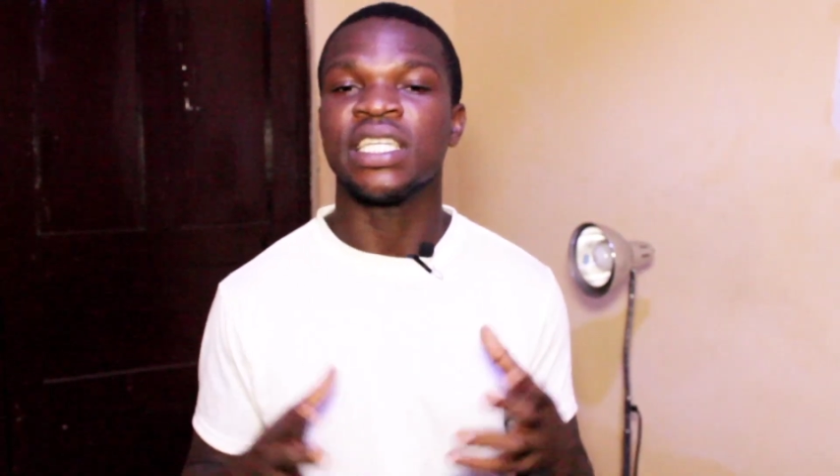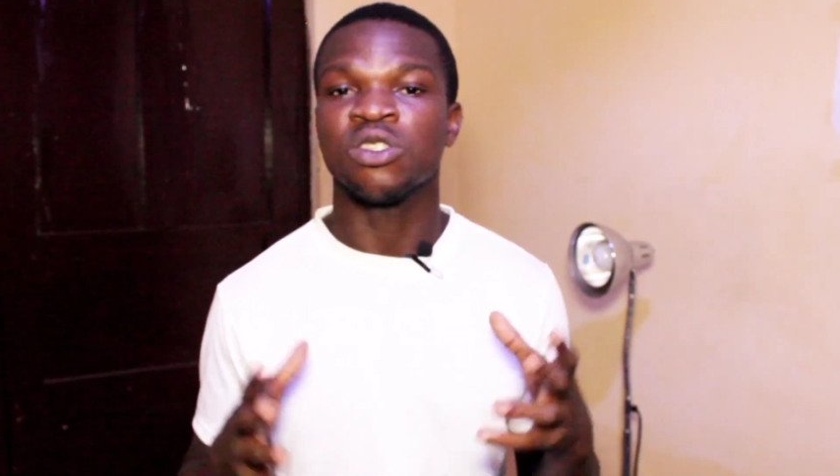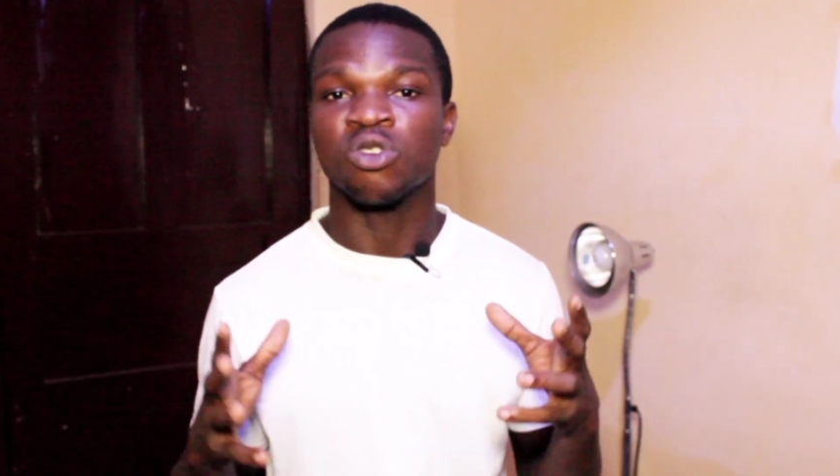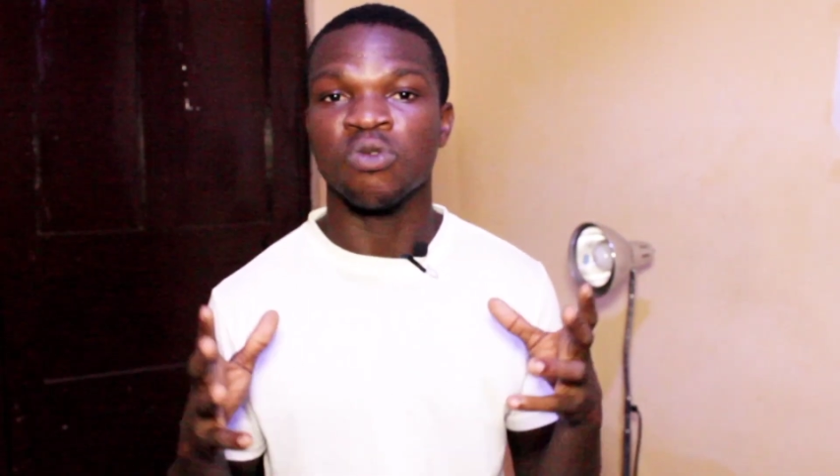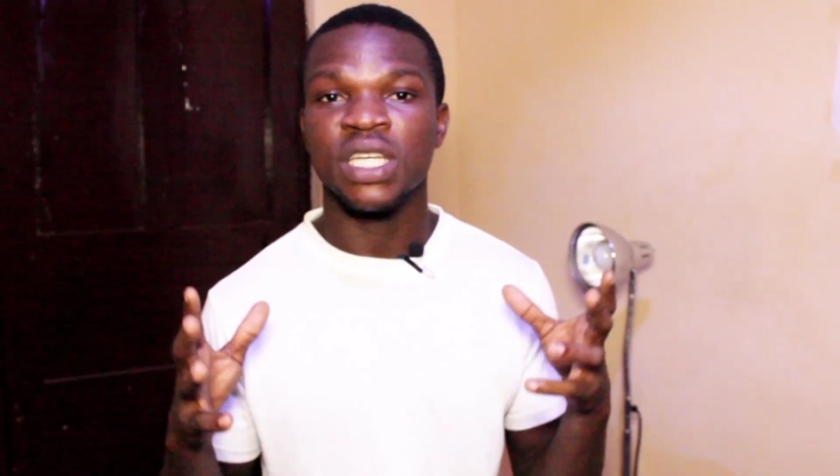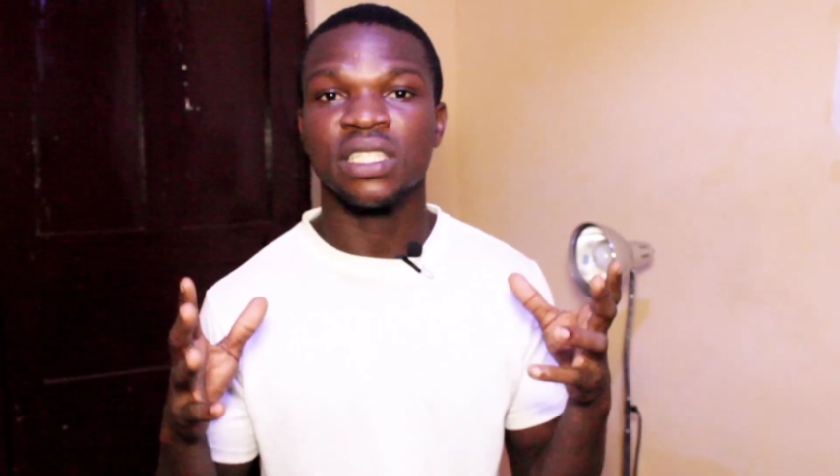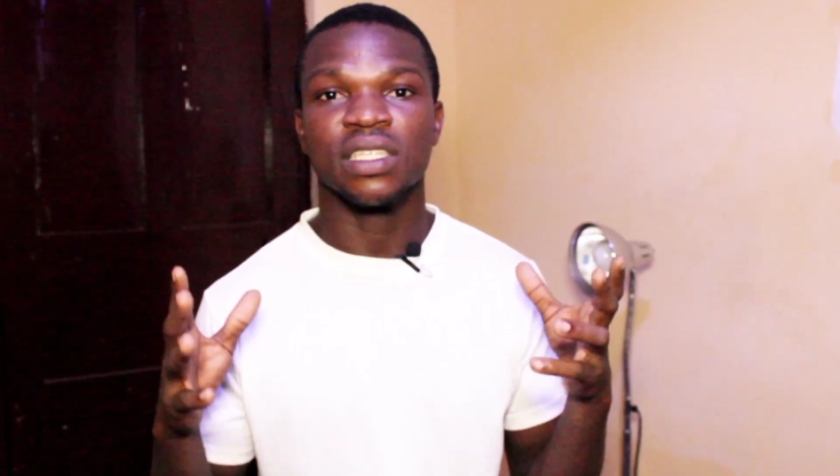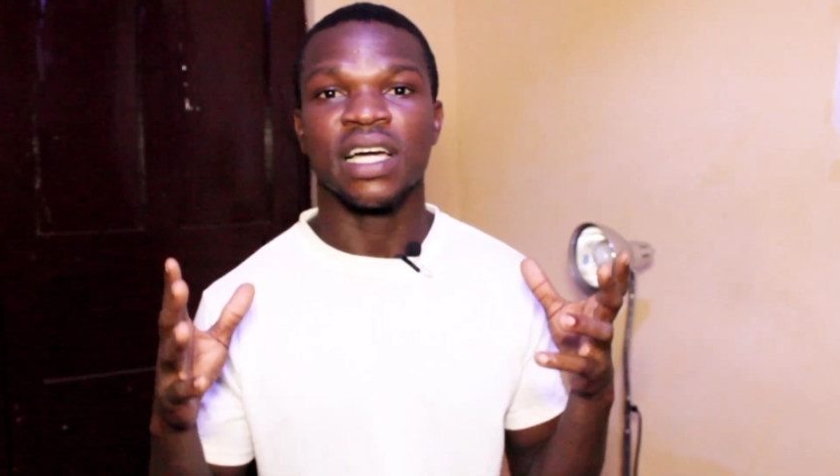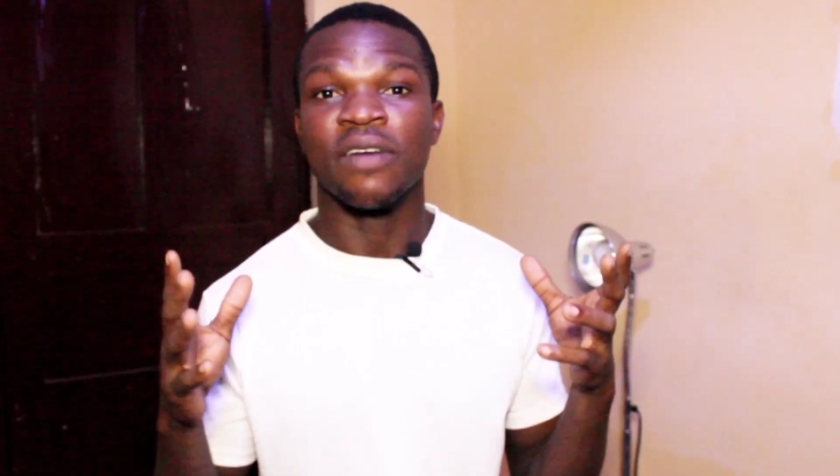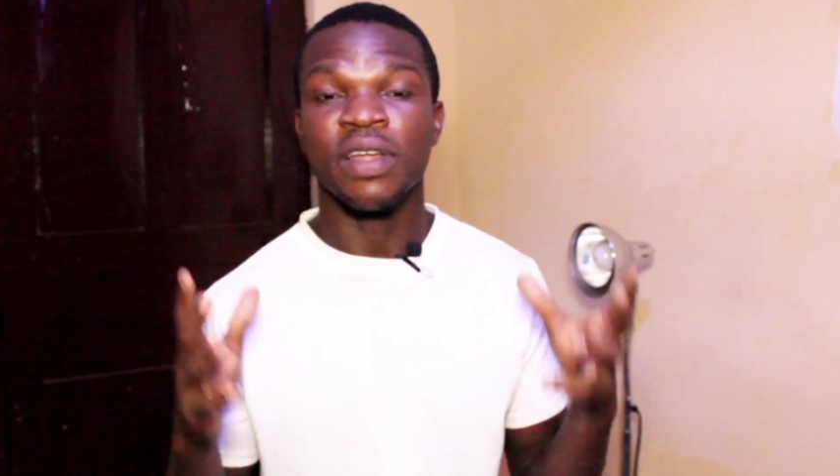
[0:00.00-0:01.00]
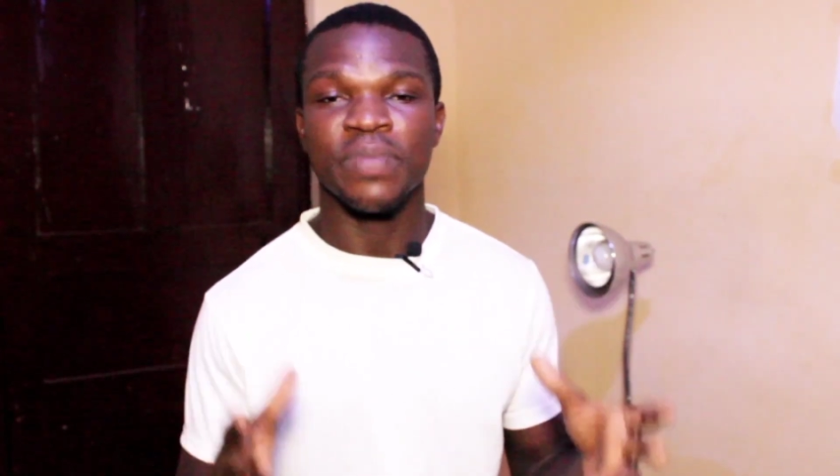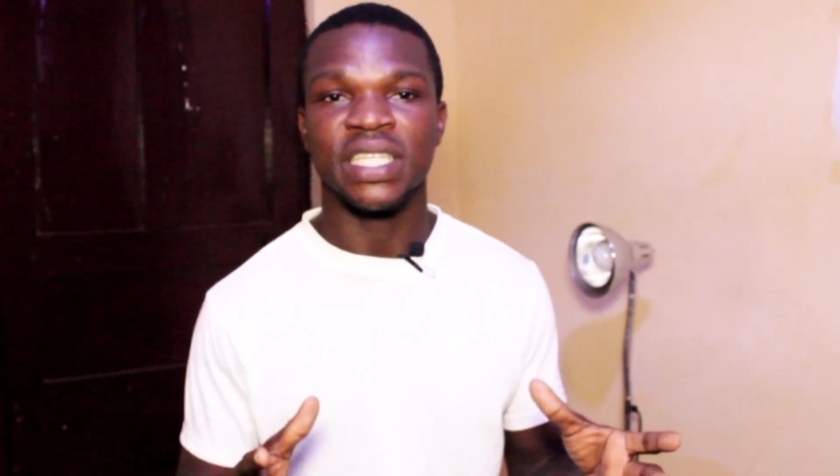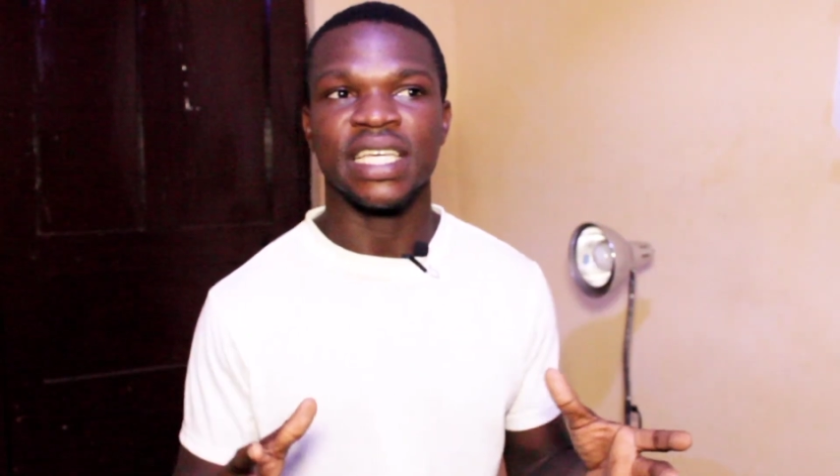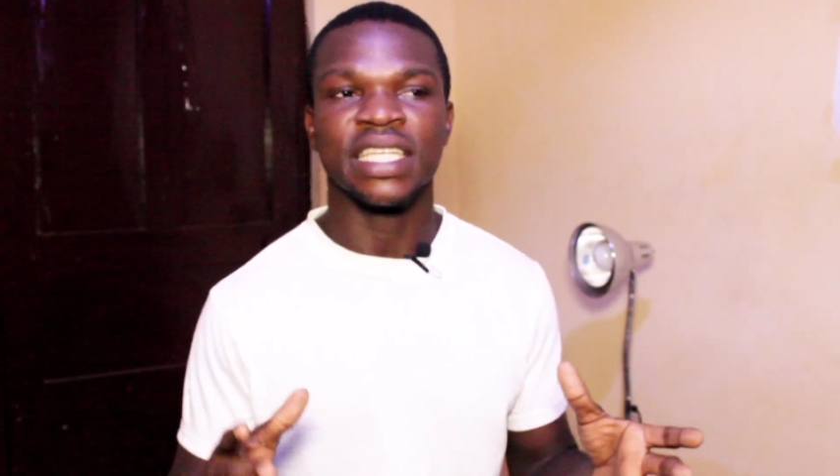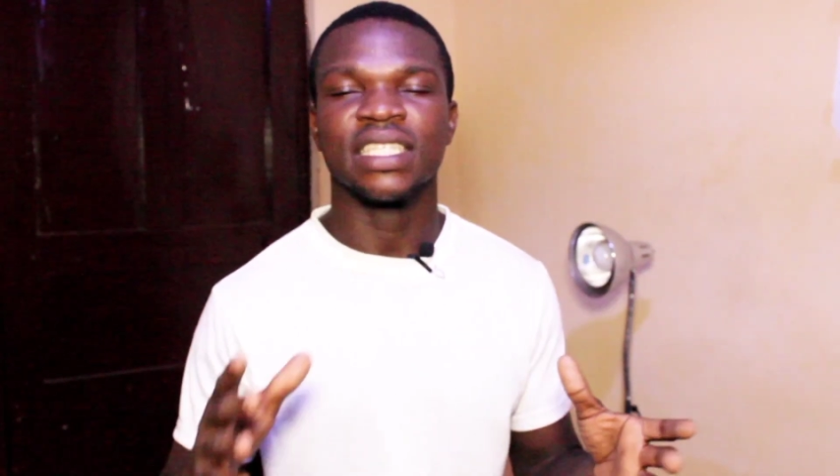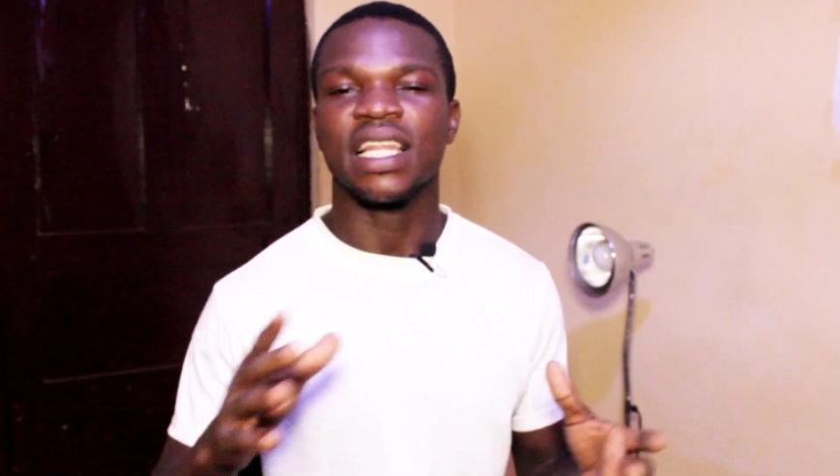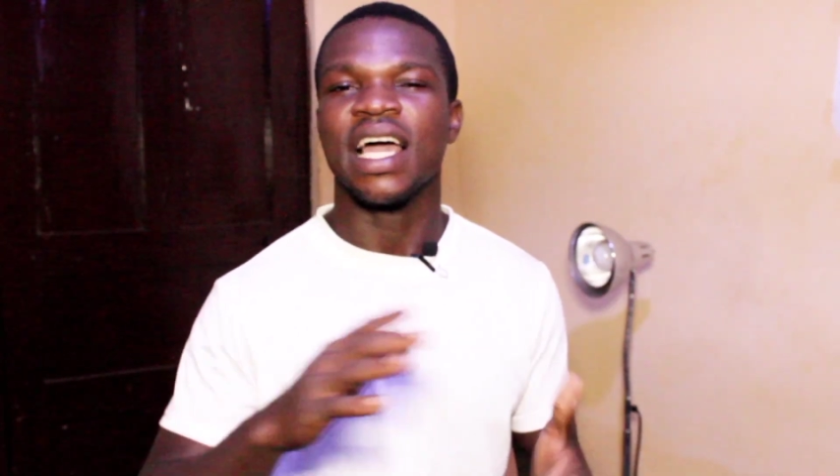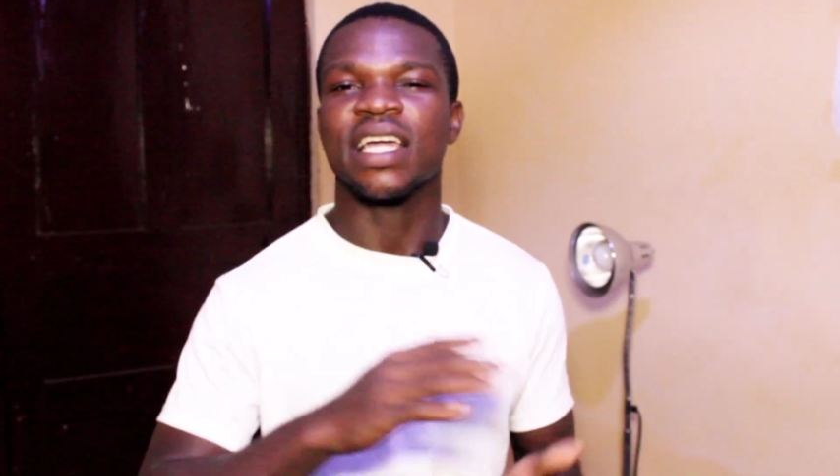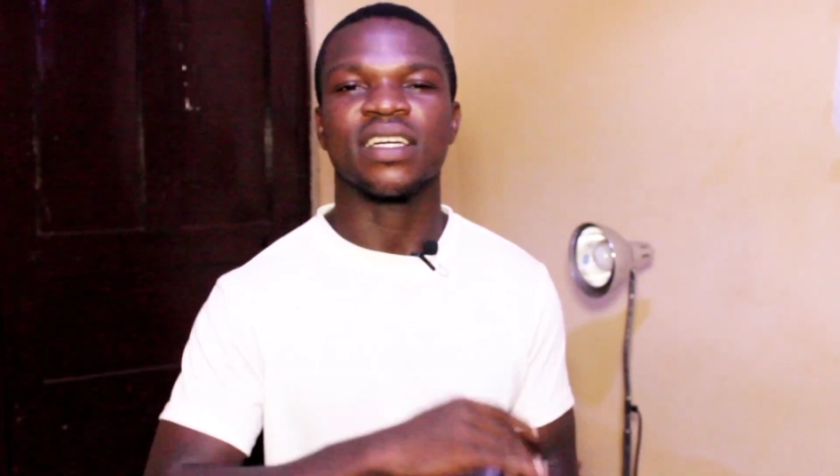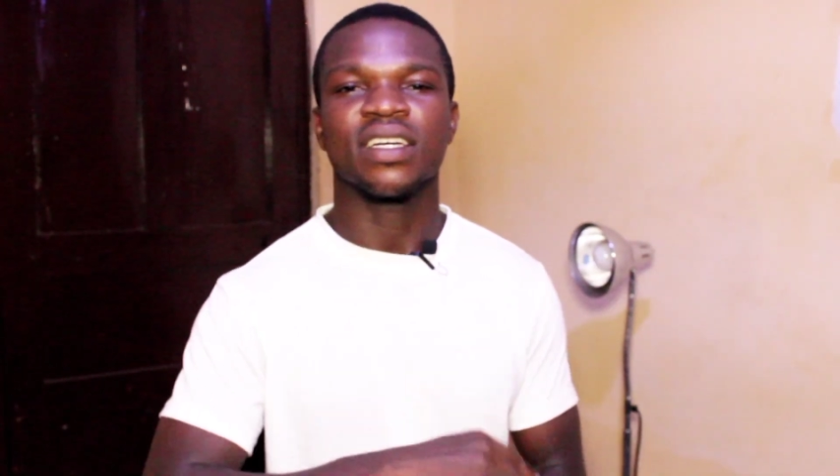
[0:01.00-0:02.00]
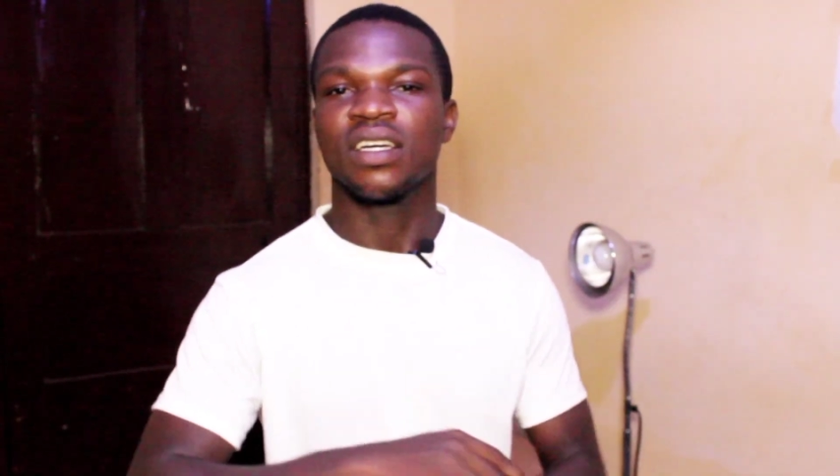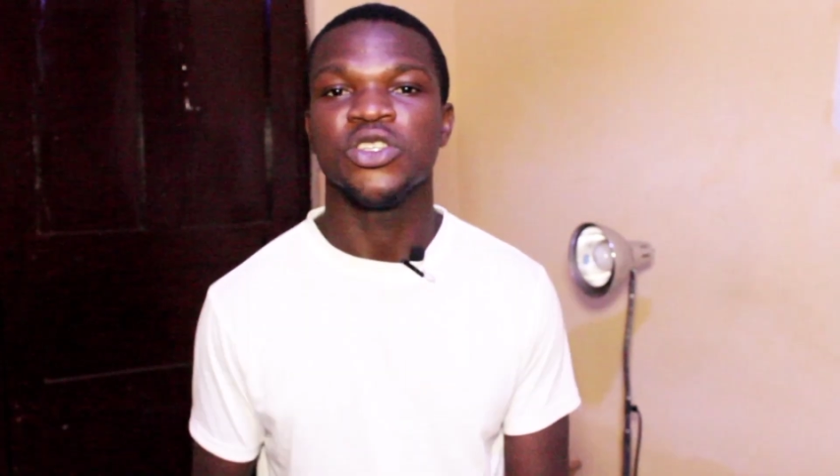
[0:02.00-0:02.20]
into it 100%, like,